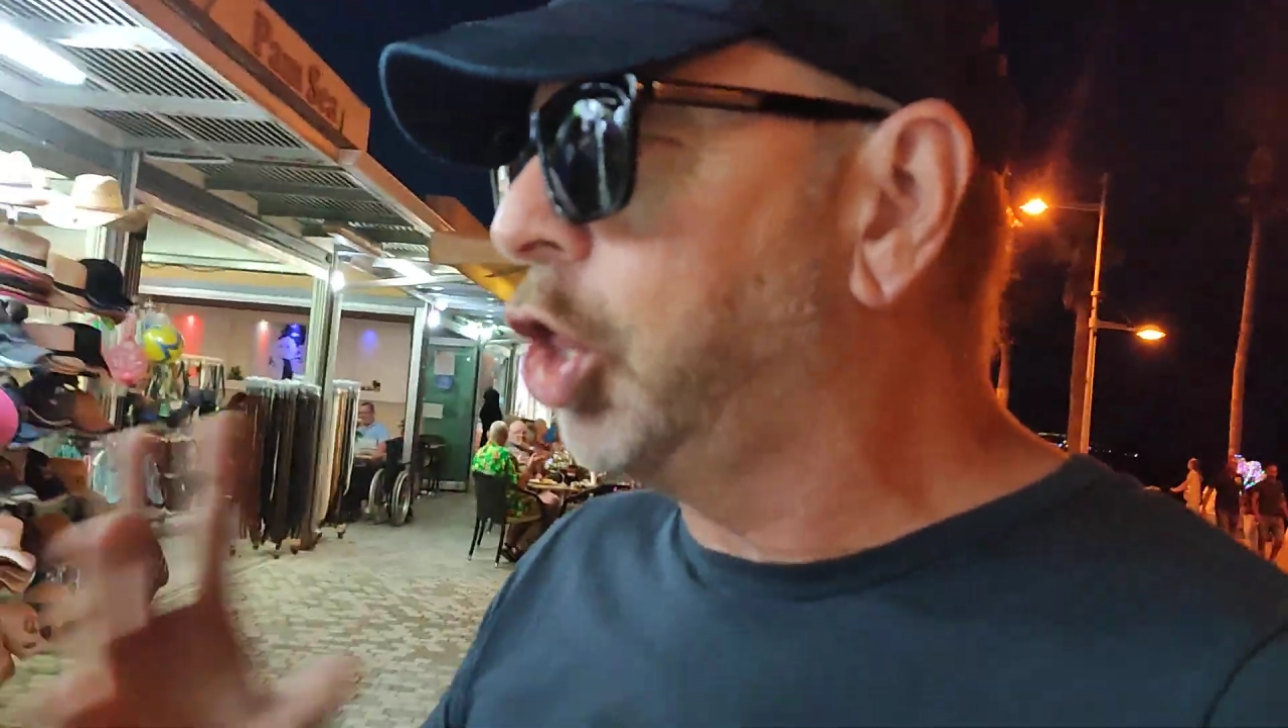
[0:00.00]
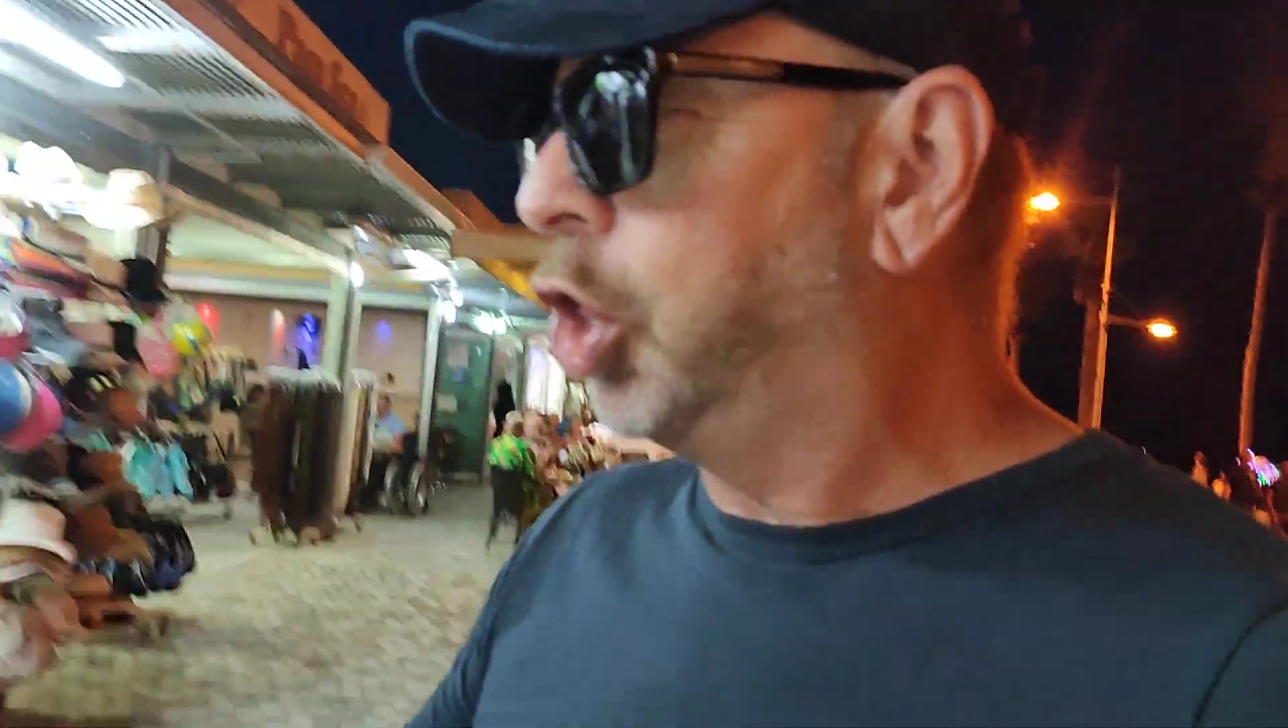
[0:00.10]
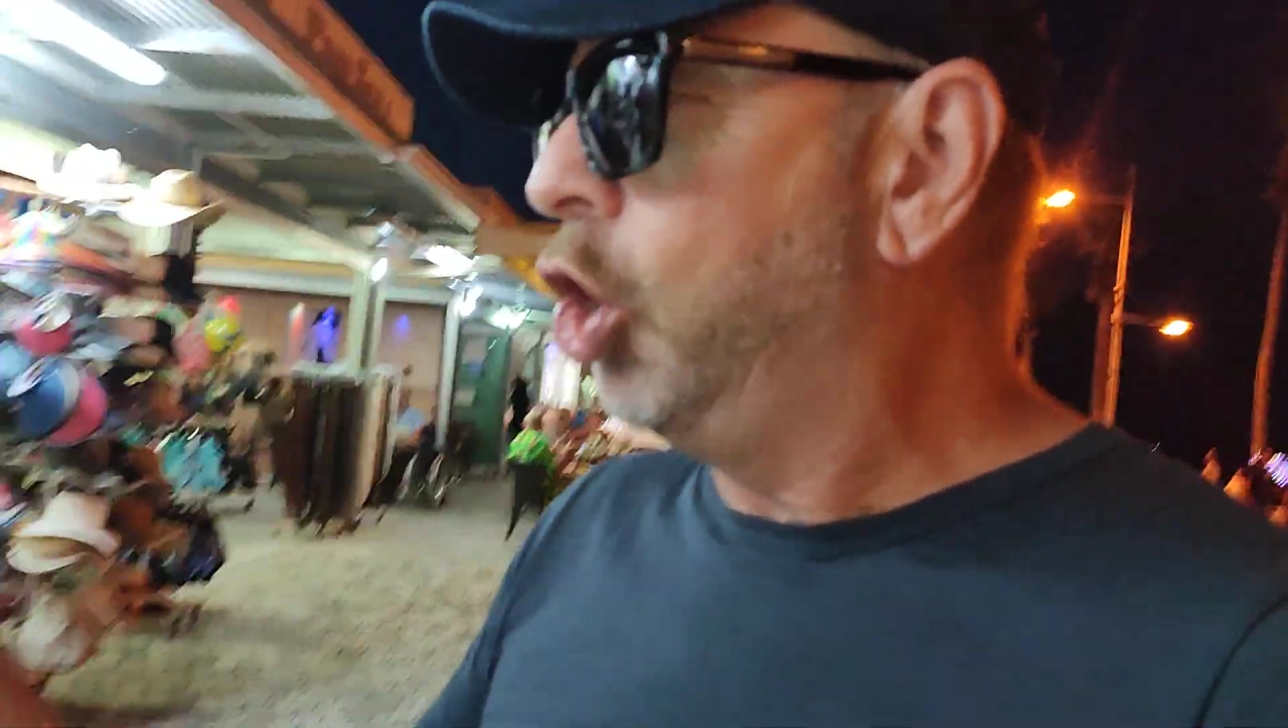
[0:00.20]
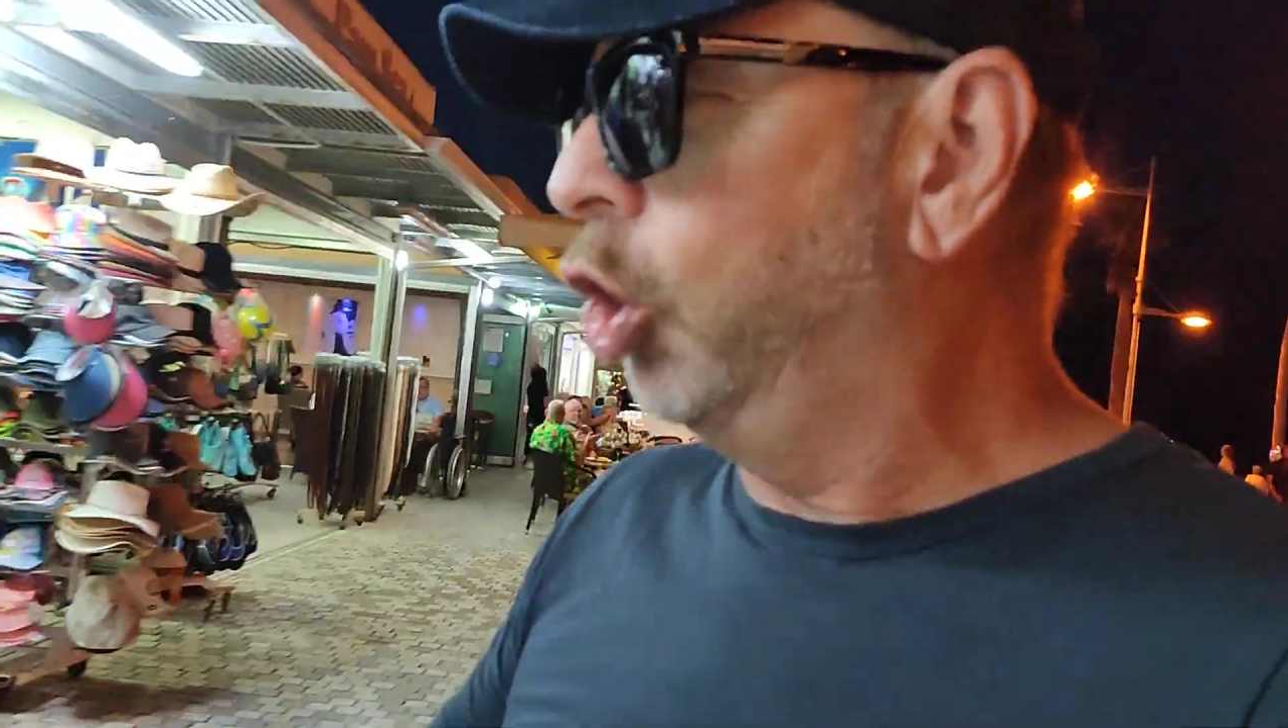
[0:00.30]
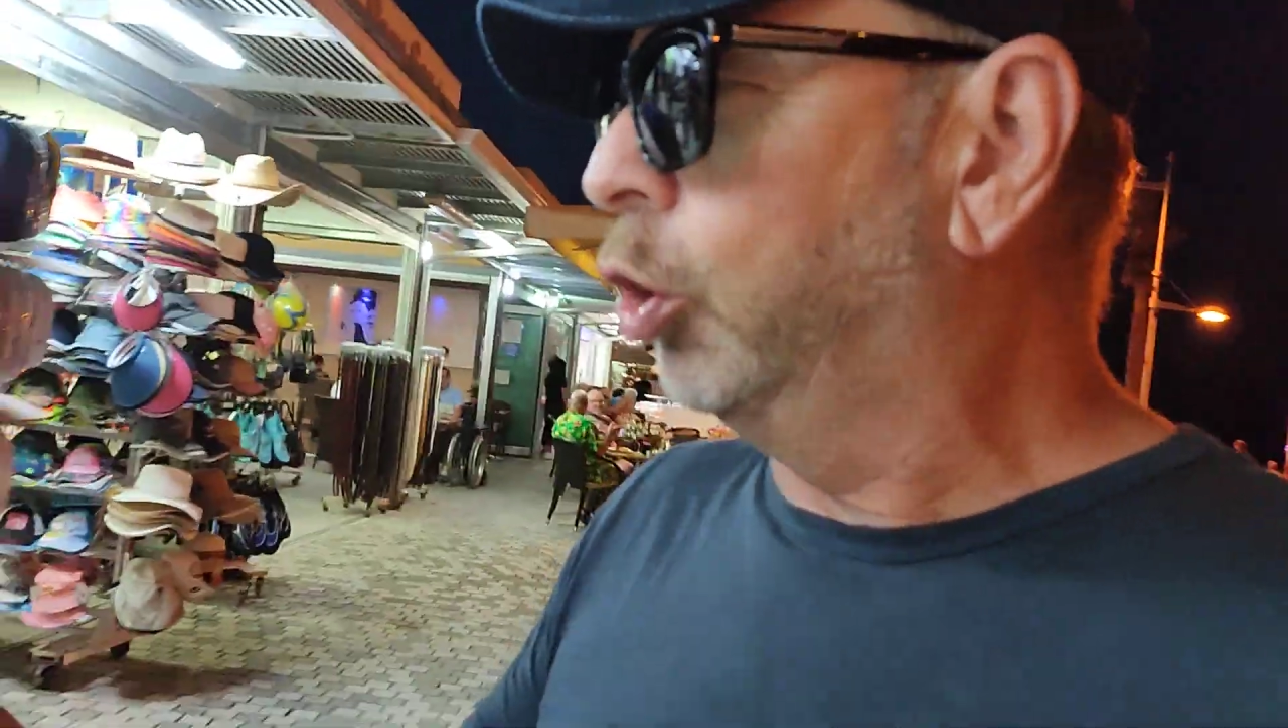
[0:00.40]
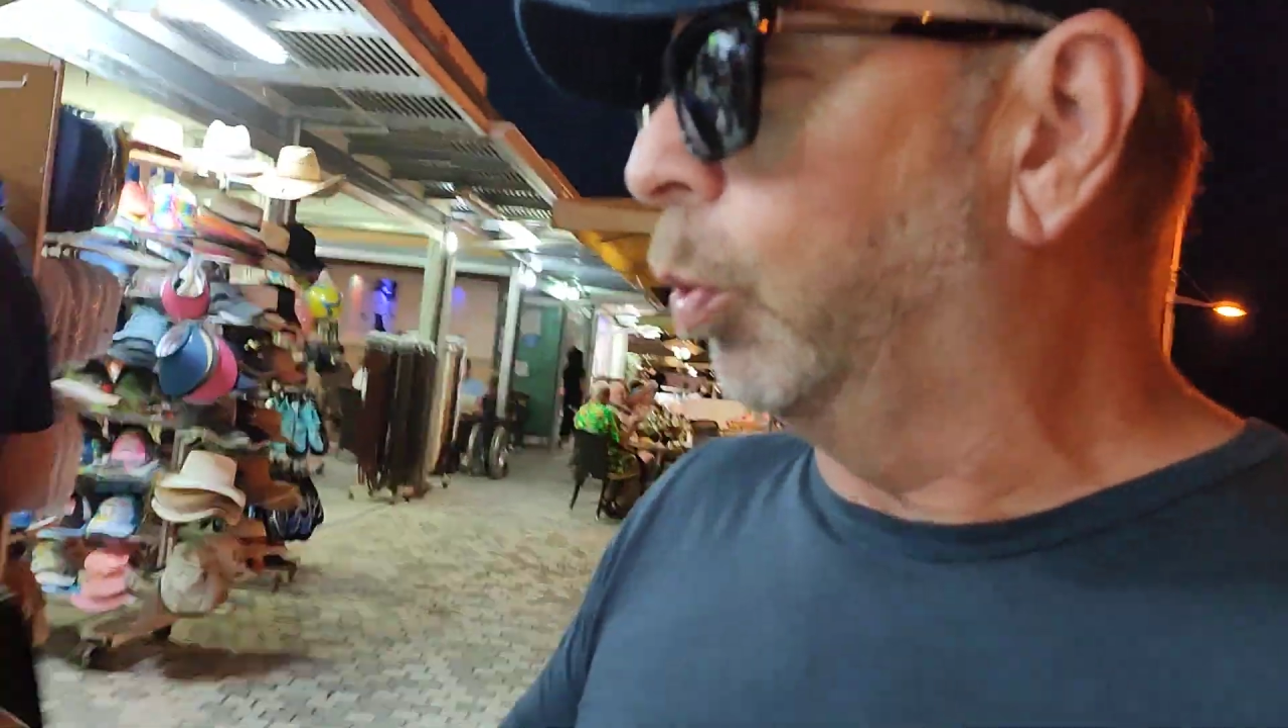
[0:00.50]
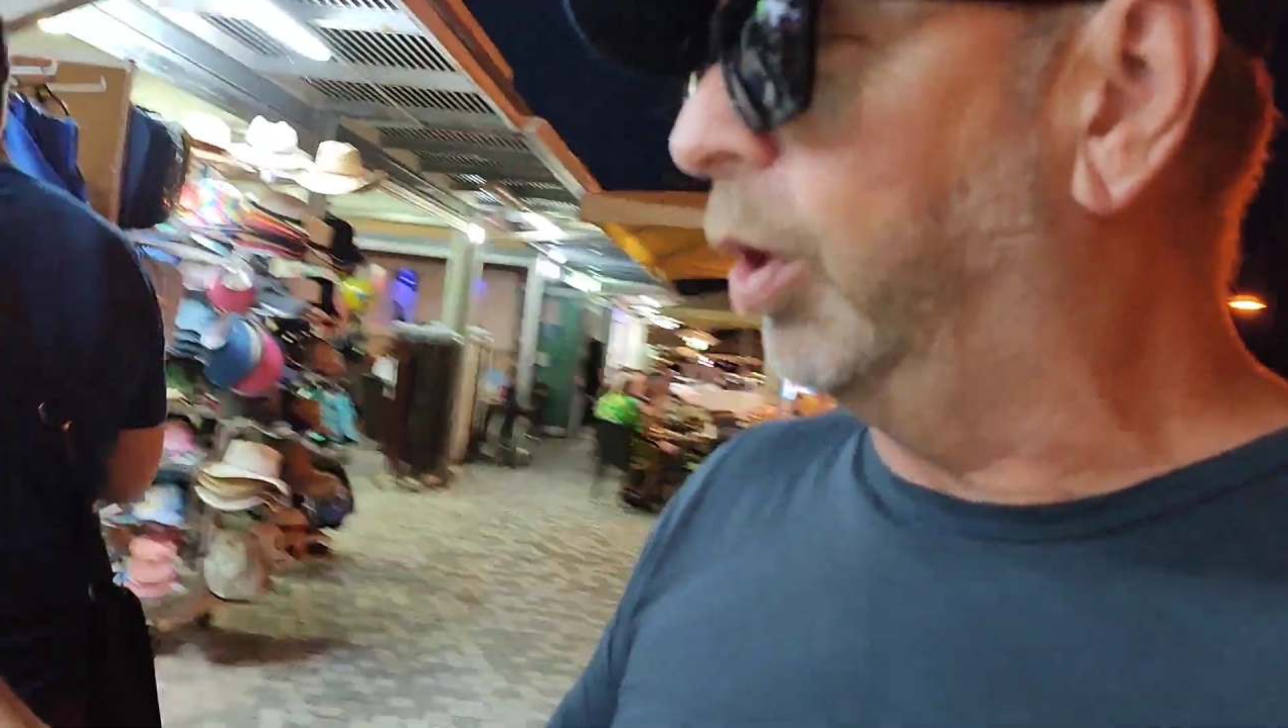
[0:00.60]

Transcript: the third